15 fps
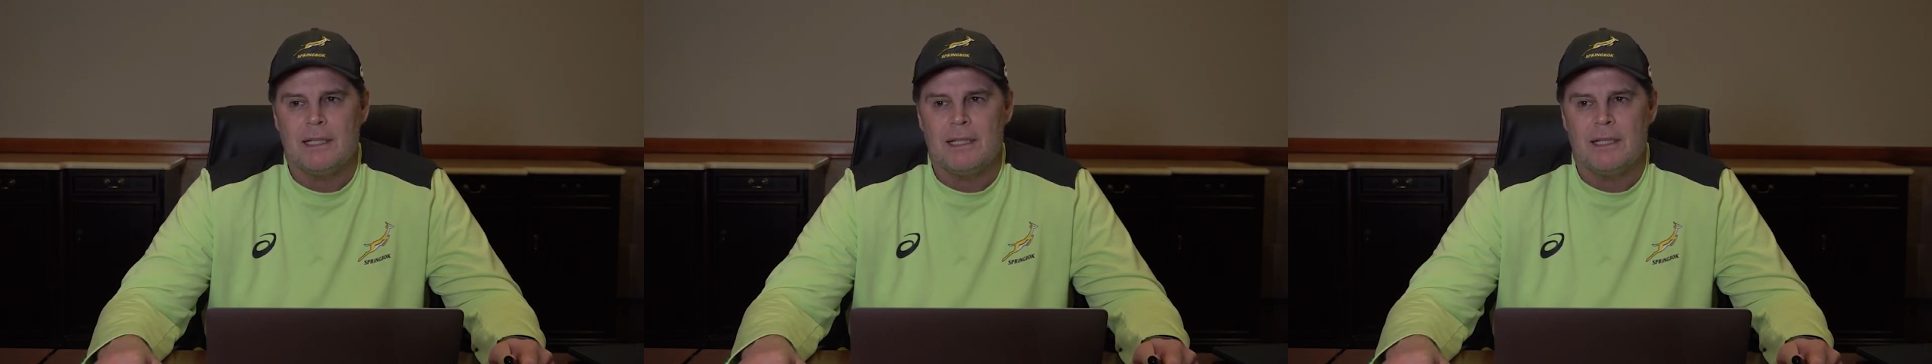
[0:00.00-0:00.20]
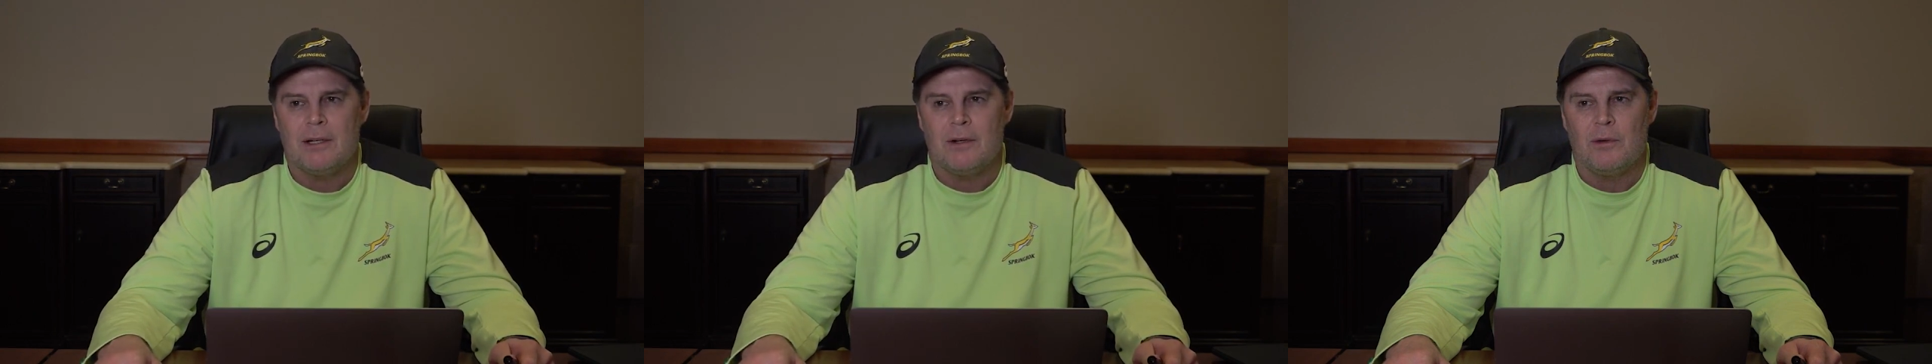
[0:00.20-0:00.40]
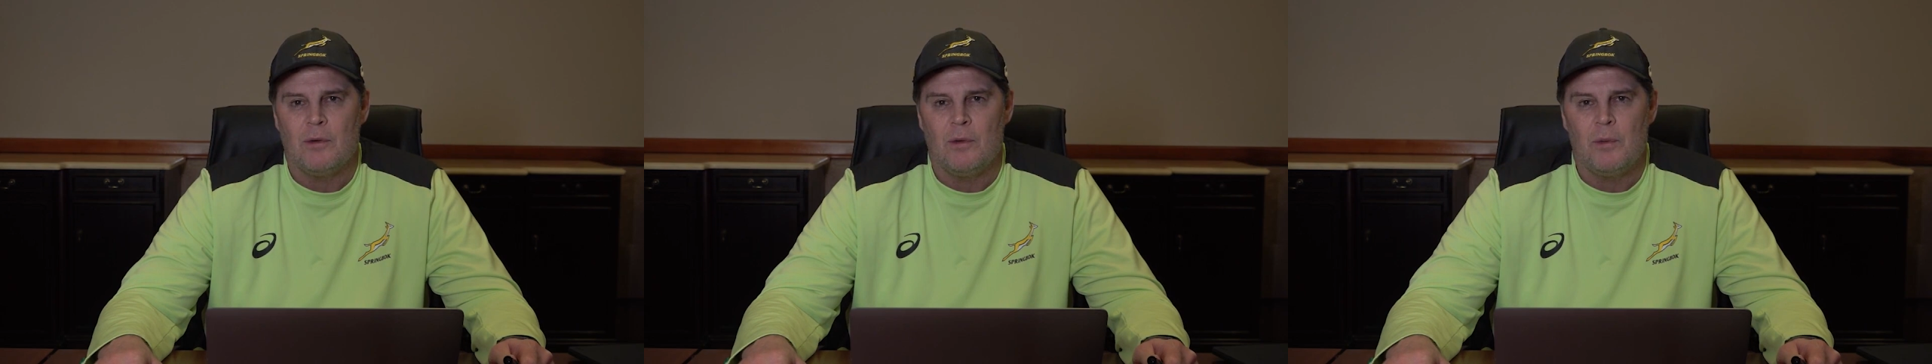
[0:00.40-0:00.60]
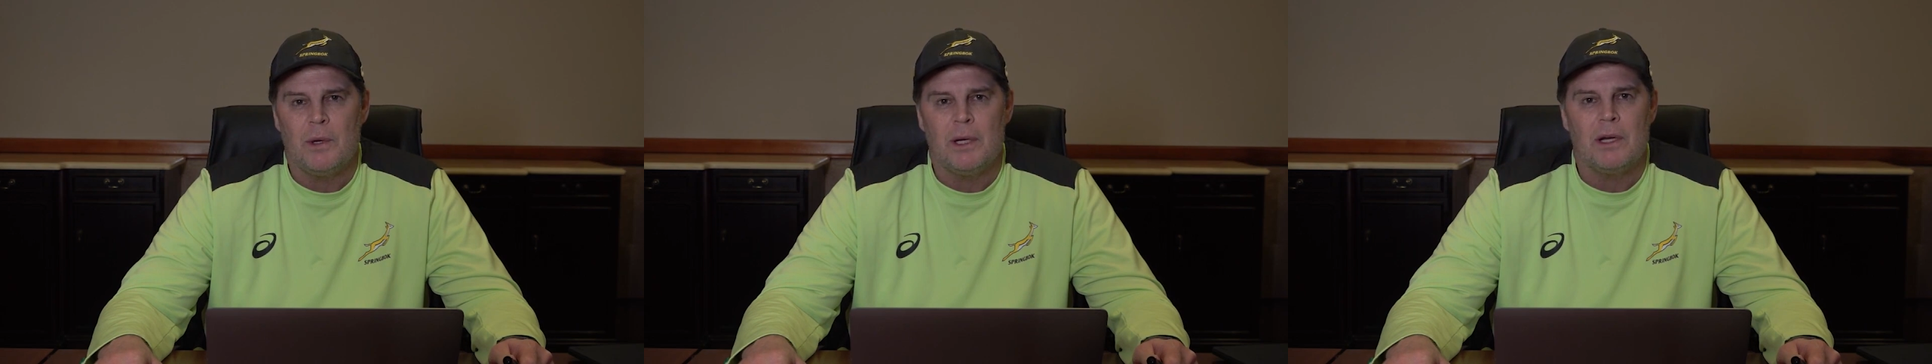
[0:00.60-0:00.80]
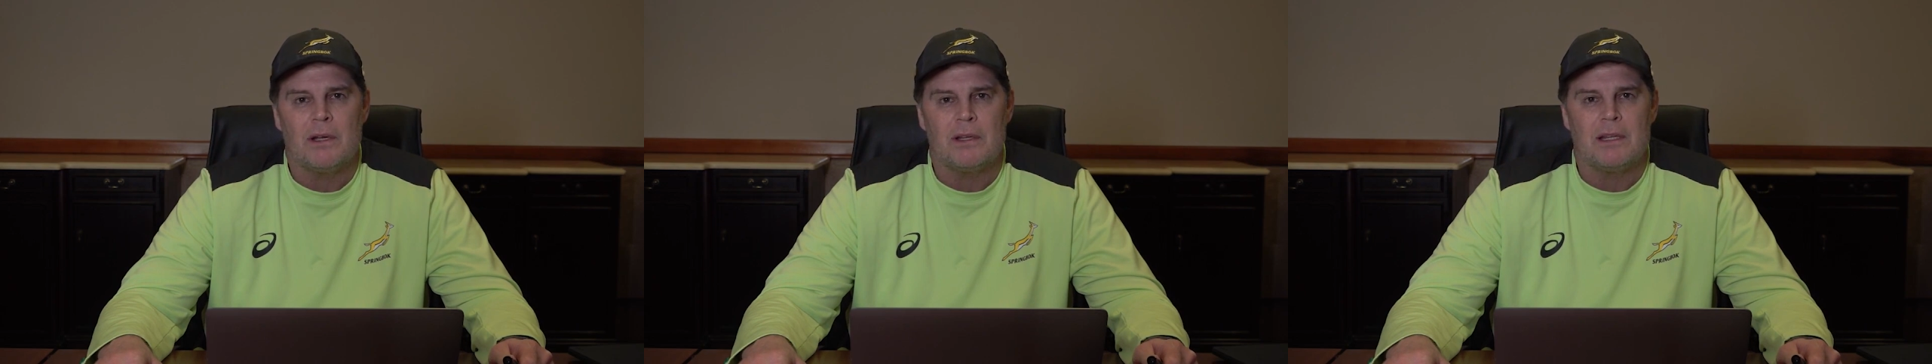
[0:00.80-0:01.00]
you know,
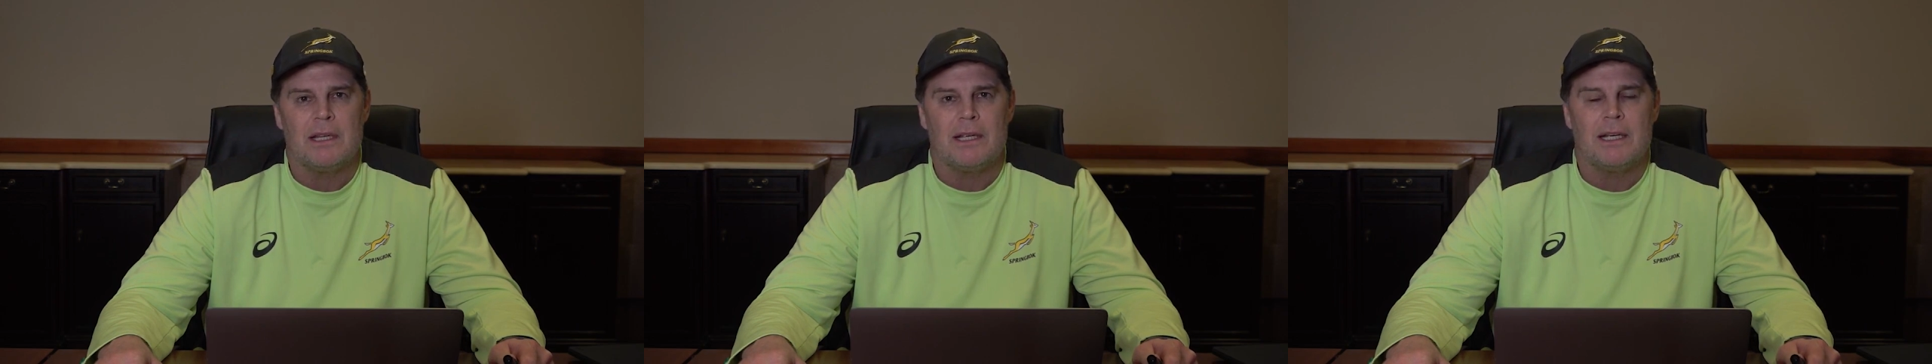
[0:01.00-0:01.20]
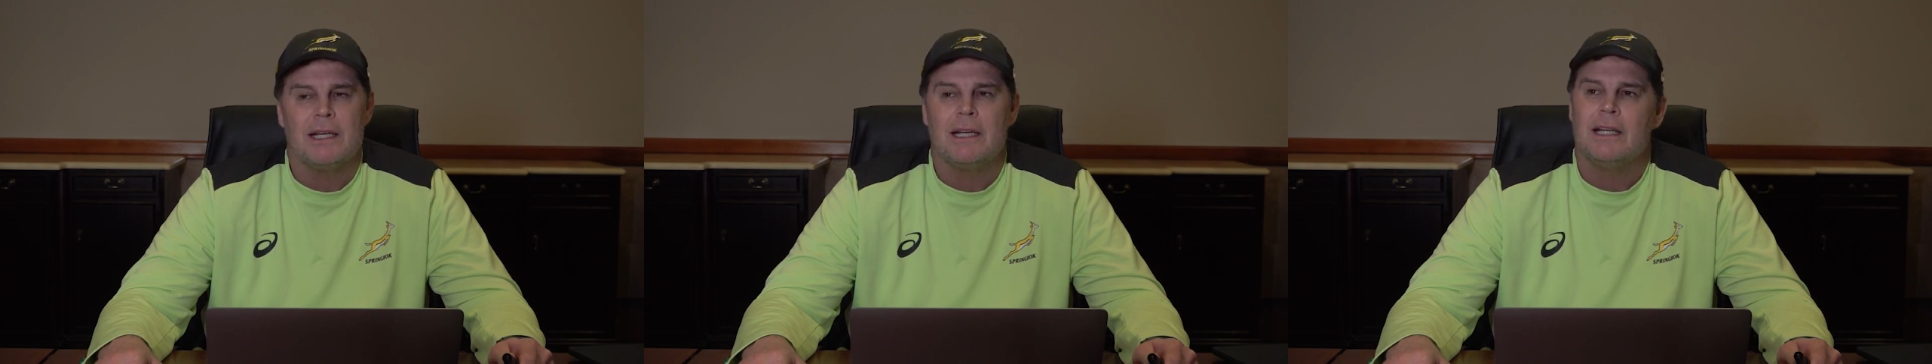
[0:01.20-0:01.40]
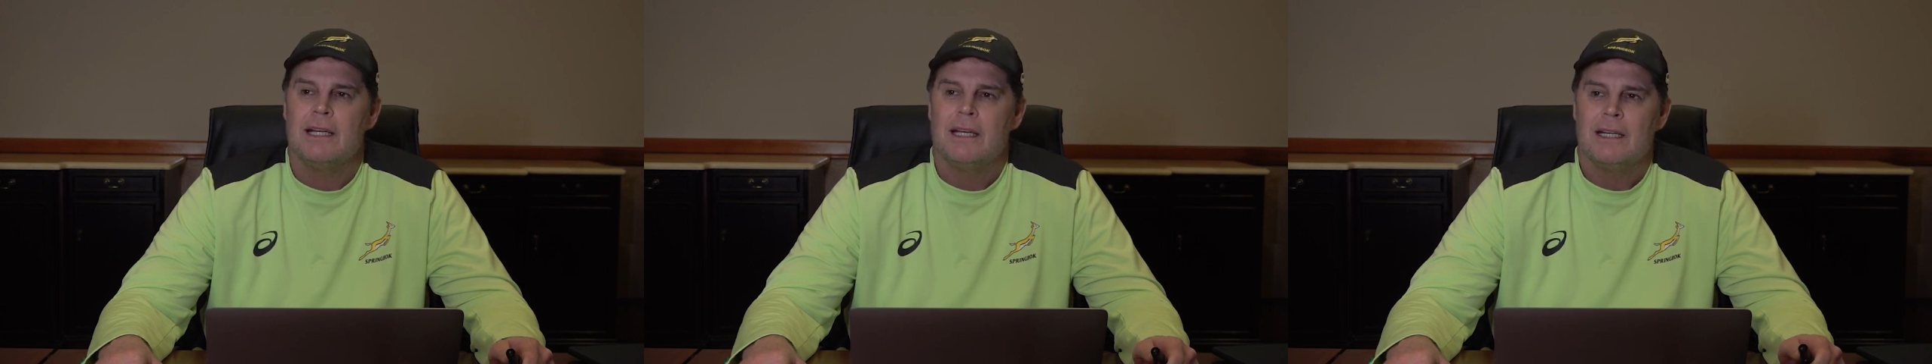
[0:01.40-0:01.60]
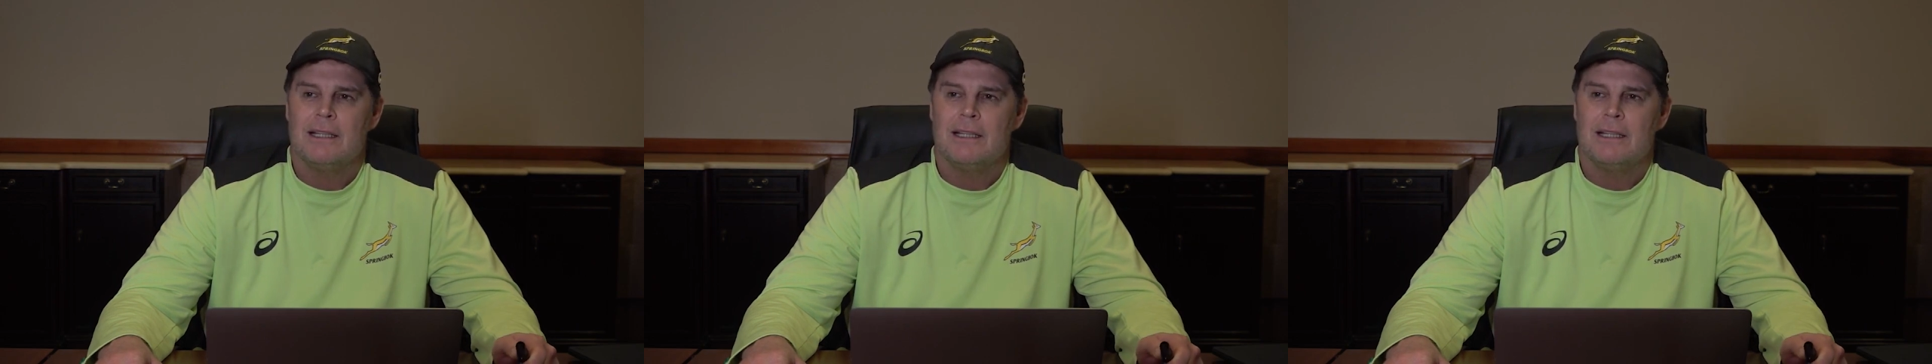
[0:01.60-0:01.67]
we got the